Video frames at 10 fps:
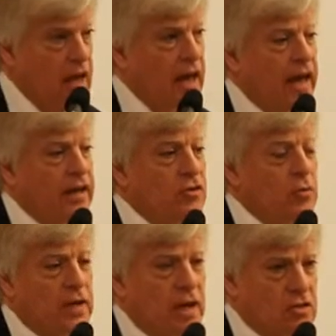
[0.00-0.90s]
and to
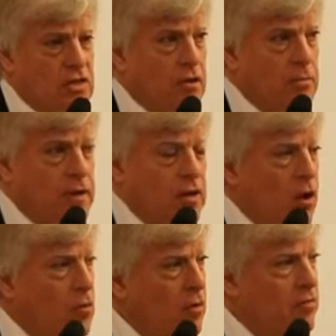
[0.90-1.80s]
announce there'd be no
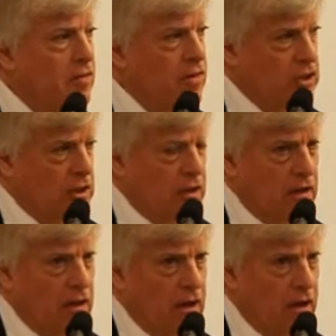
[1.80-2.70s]
revision
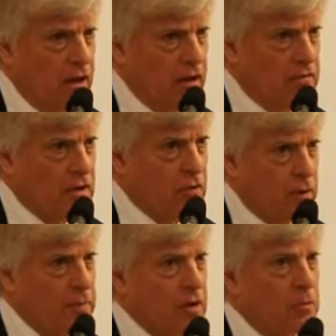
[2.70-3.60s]
of the
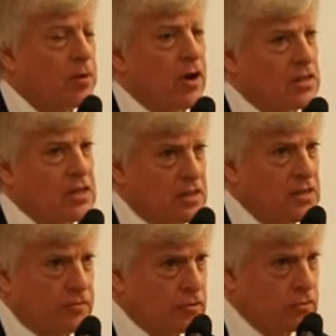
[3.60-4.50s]
criminal process of